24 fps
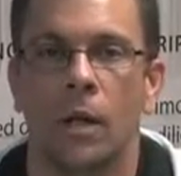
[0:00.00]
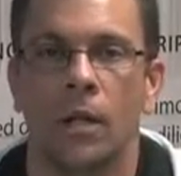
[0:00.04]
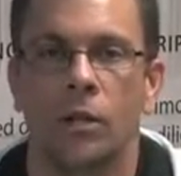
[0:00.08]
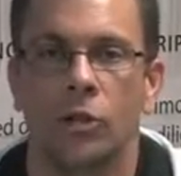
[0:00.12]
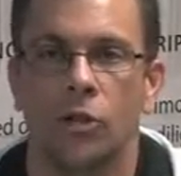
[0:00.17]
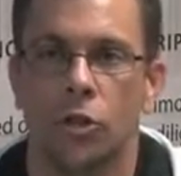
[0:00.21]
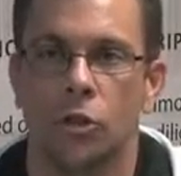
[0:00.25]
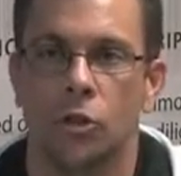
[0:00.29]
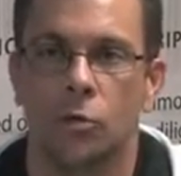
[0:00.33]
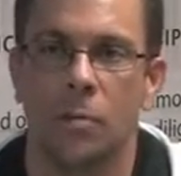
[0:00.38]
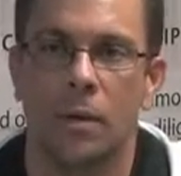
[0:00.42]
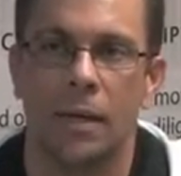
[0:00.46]

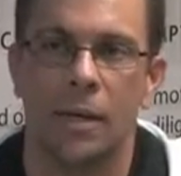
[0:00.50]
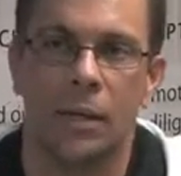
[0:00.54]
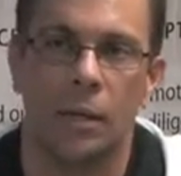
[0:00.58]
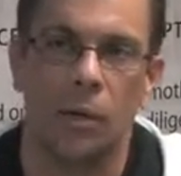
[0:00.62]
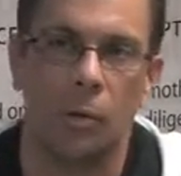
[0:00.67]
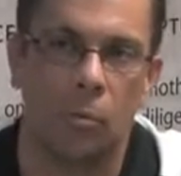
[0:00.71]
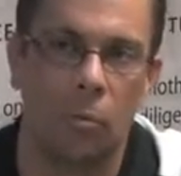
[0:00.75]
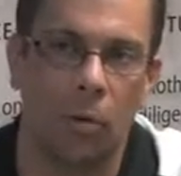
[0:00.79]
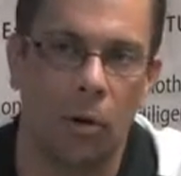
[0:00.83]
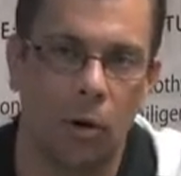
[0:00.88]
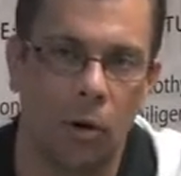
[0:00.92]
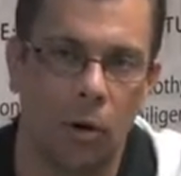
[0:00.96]
Just make it a
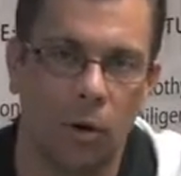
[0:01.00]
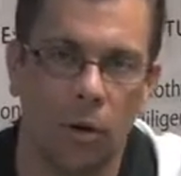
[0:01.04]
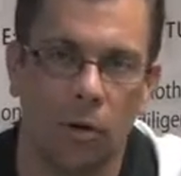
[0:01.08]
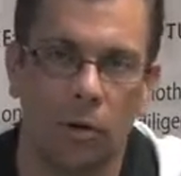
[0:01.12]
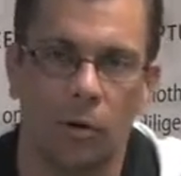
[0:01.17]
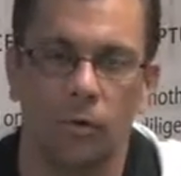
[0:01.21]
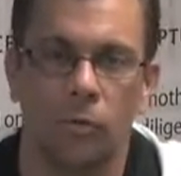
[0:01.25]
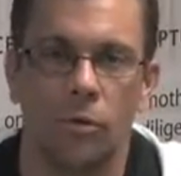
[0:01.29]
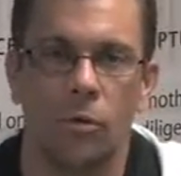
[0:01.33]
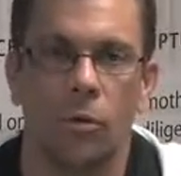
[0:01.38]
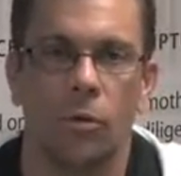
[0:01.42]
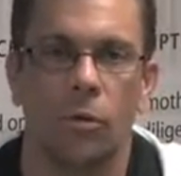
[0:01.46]
part
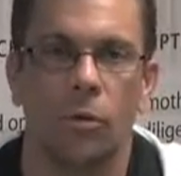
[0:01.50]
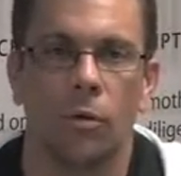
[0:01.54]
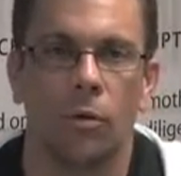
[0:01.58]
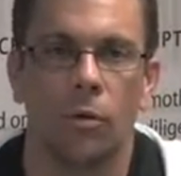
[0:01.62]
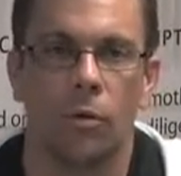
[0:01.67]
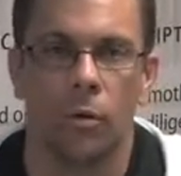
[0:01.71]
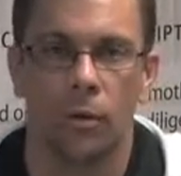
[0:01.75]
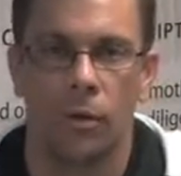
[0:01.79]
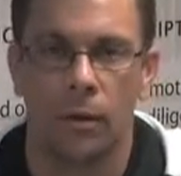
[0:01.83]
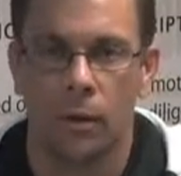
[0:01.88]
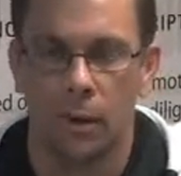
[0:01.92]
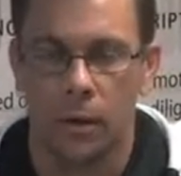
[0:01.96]
of
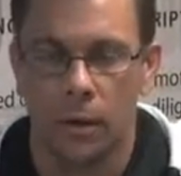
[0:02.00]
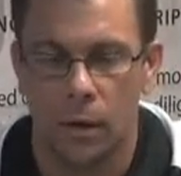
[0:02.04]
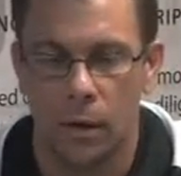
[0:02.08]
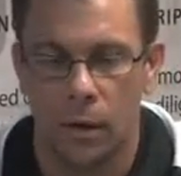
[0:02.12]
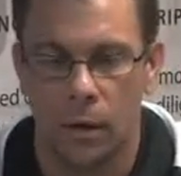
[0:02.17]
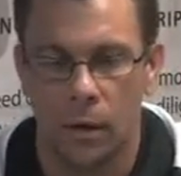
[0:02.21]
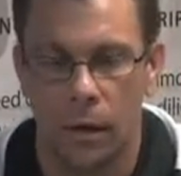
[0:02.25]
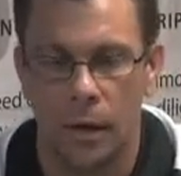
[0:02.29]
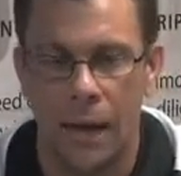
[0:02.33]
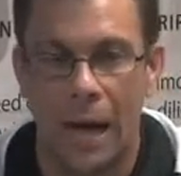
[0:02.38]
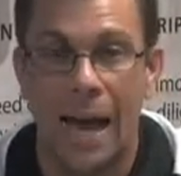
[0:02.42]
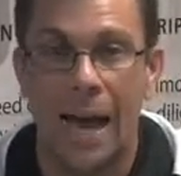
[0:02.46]
your
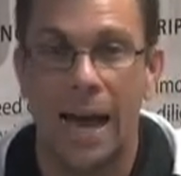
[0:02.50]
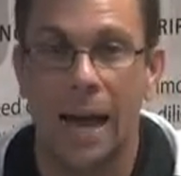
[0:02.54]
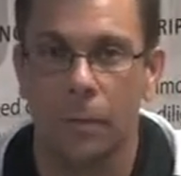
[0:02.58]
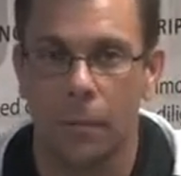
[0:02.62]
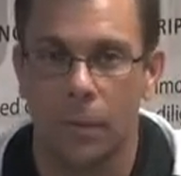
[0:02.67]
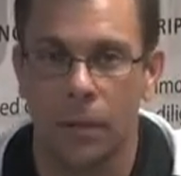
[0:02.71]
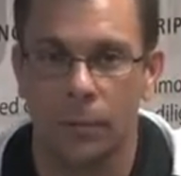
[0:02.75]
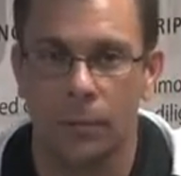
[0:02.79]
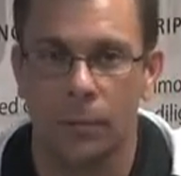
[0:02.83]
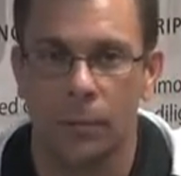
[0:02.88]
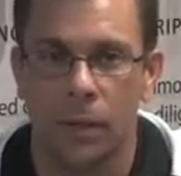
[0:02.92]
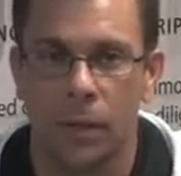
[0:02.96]

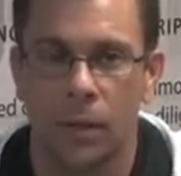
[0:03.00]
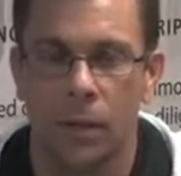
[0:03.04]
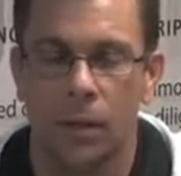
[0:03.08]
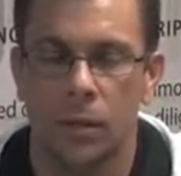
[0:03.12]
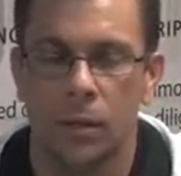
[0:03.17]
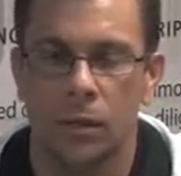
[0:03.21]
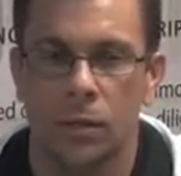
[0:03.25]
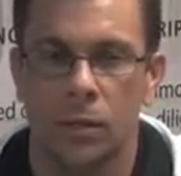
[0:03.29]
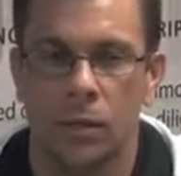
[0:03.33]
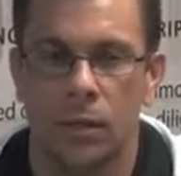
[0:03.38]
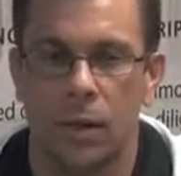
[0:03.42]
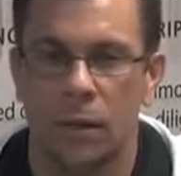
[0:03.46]
habit
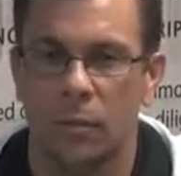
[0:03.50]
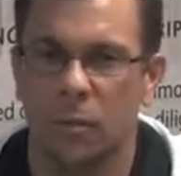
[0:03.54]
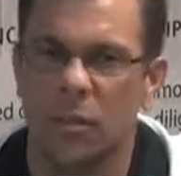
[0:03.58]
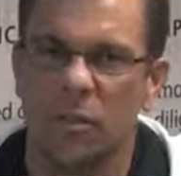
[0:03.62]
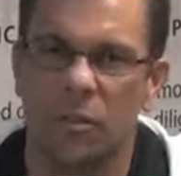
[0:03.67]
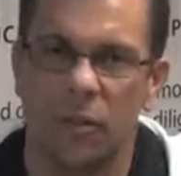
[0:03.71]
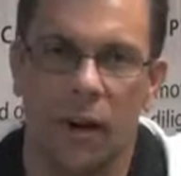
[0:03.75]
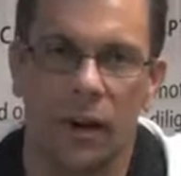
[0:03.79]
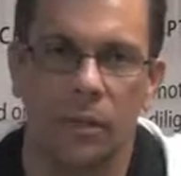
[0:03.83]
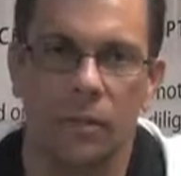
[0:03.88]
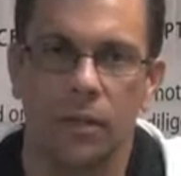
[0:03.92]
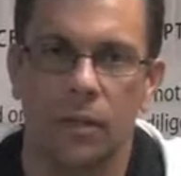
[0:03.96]
to every
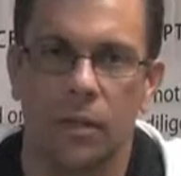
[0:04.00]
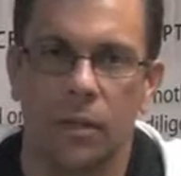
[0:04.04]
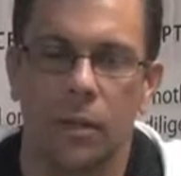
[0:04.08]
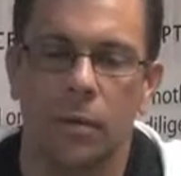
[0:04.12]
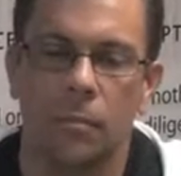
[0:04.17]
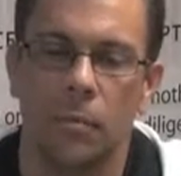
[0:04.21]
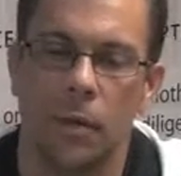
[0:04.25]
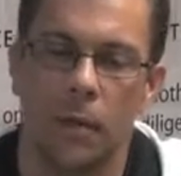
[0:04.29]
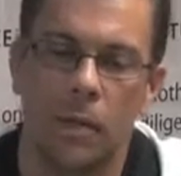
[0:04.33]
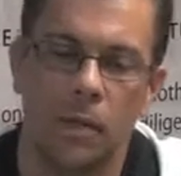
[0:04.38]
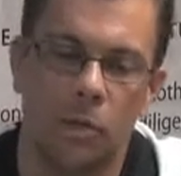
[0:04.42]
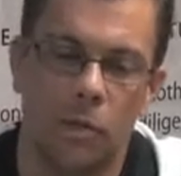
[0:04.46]
5 to
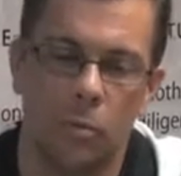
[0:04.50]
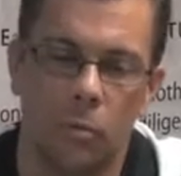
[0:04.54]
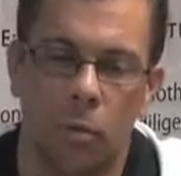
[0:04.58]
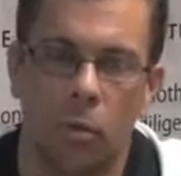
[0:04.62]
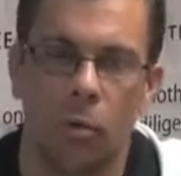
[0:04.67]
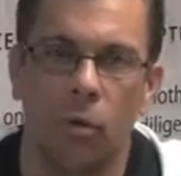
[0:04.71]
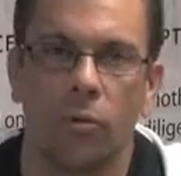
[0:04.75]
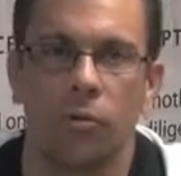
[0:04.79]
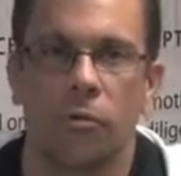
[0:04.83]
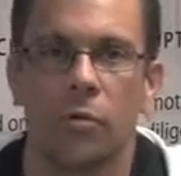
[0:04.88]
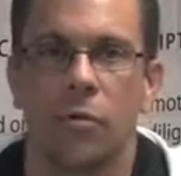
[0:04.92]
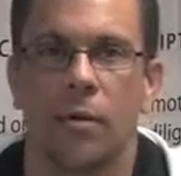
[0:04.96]
10 minutes,
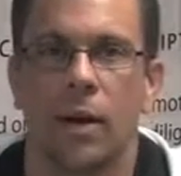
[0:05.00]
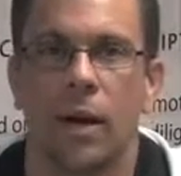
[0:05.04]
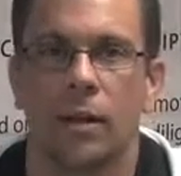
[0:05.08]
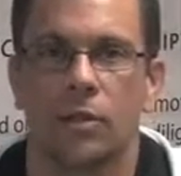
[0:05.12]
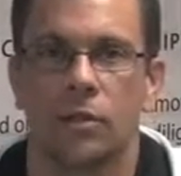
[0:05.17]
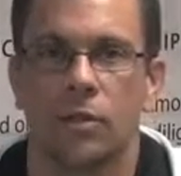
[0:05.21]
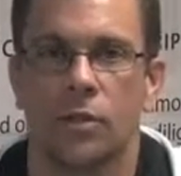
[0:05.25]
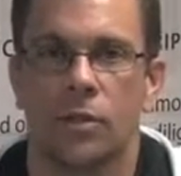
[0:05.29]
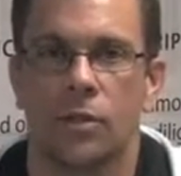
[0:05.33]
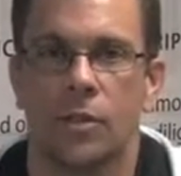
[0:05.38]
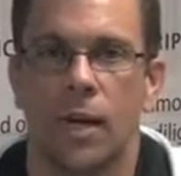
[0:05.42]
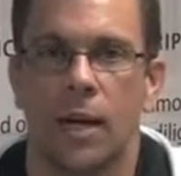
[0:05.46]
pour a few
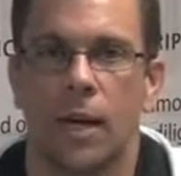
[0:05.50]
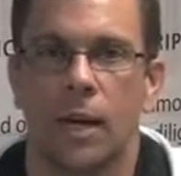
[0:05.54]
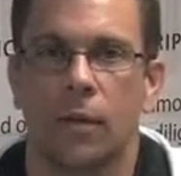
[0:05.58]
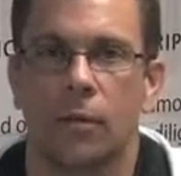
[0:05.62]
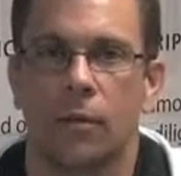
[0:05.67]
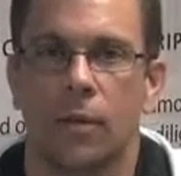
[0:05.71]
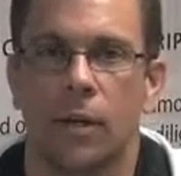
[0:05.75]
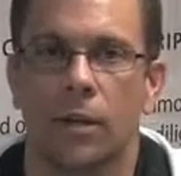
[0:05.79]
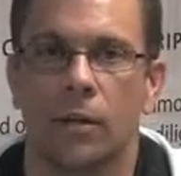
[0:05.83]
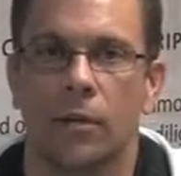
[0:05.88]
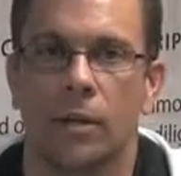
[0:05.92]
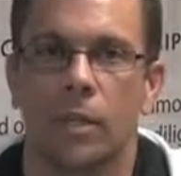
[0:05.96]
ounces down.
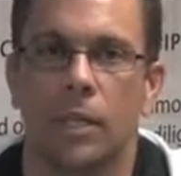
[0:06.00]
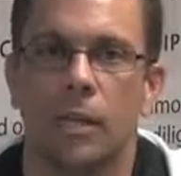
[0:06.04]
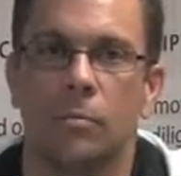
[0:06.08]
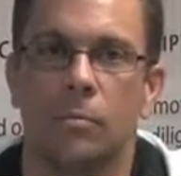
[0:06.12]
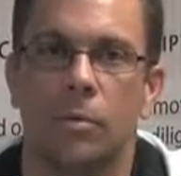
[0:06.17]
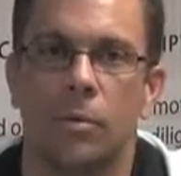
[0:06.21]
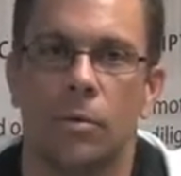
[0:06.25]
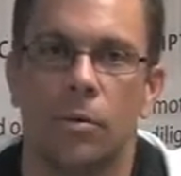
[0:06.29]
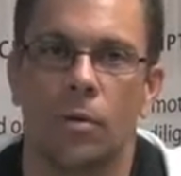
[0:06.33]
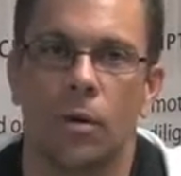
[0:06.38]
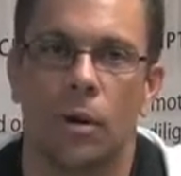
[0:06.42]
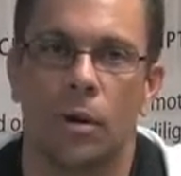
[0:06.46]
That'll keep
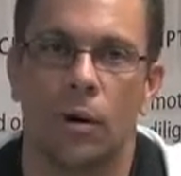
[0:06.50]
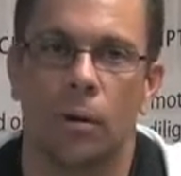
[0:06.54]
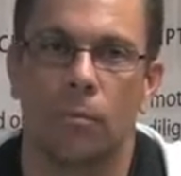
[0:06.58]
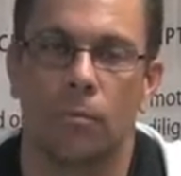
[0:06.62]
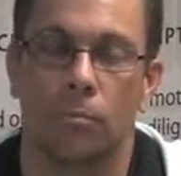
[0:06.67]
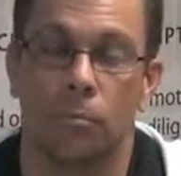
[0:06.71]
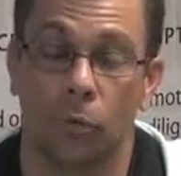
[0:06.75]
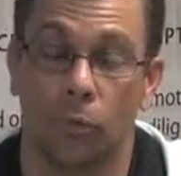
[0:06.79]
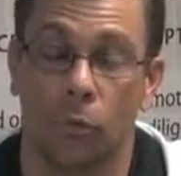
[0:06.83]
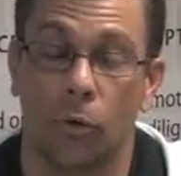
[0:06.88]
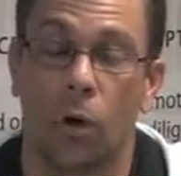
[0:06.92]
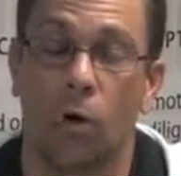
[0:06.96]
you
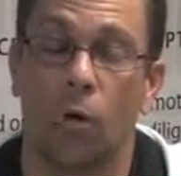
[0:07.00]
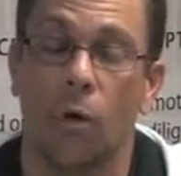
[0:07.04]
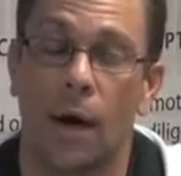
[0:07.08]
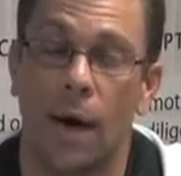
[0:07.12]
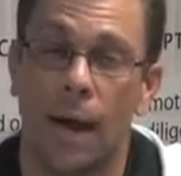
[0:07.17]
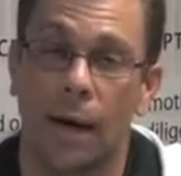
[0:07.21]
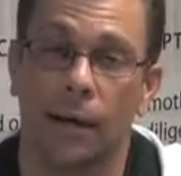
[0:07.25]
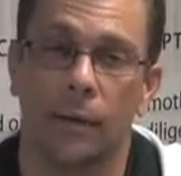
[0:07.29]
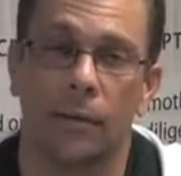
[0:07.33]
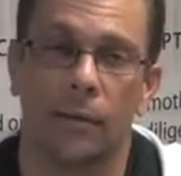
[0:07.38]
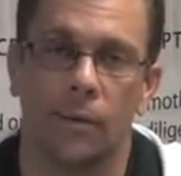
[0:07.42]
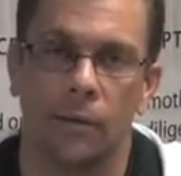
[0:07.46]

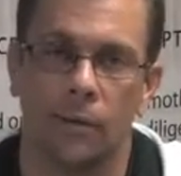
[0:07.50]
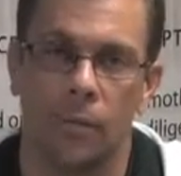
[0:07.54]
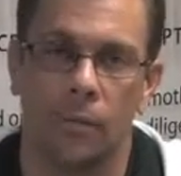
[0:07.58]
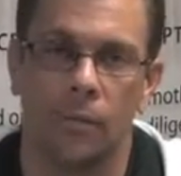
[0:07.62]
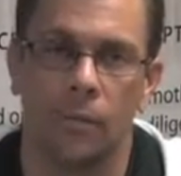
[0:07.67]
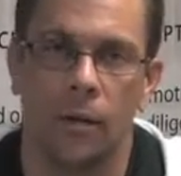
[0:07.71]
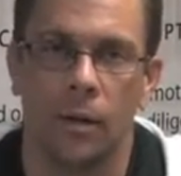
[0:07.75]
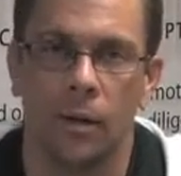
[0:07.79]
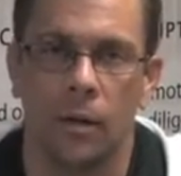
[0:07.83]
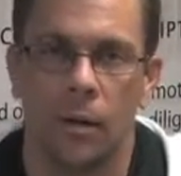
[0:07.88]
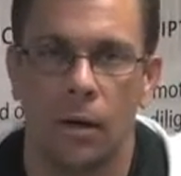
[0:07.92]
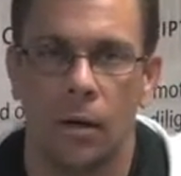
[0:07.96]
proactive
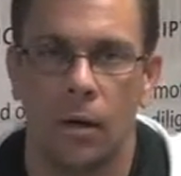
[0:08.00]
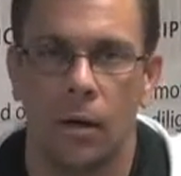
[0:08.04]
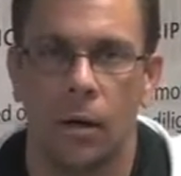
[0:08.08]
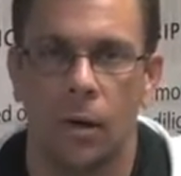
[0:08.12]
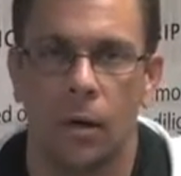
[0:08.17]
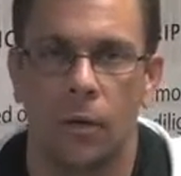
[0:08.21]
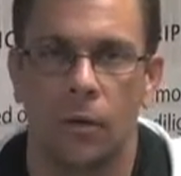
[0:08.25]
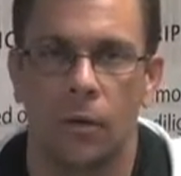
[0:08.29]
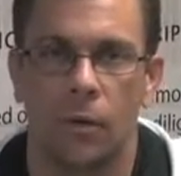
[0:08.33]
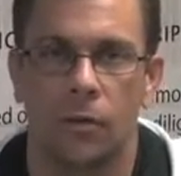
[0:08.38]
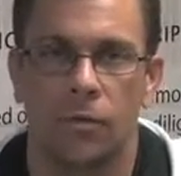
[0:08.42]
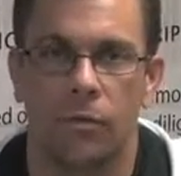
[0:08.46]

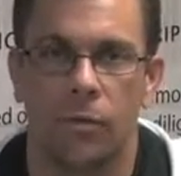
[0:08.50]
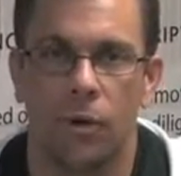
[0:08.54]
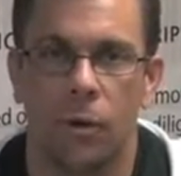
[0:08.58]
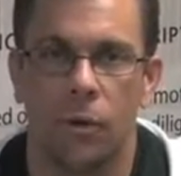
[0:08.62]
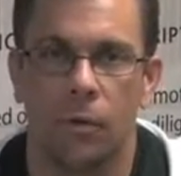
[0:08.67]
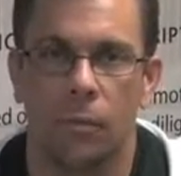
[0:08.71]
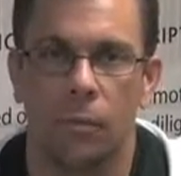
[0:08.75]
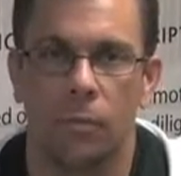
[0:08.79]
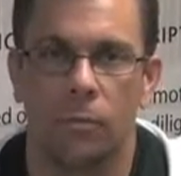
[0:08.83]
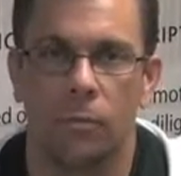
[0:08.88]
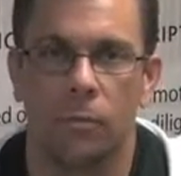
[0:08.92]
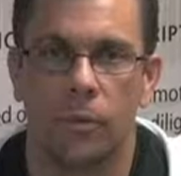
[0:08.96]
on the
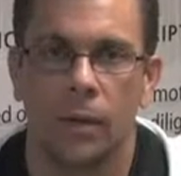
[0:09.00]
foam.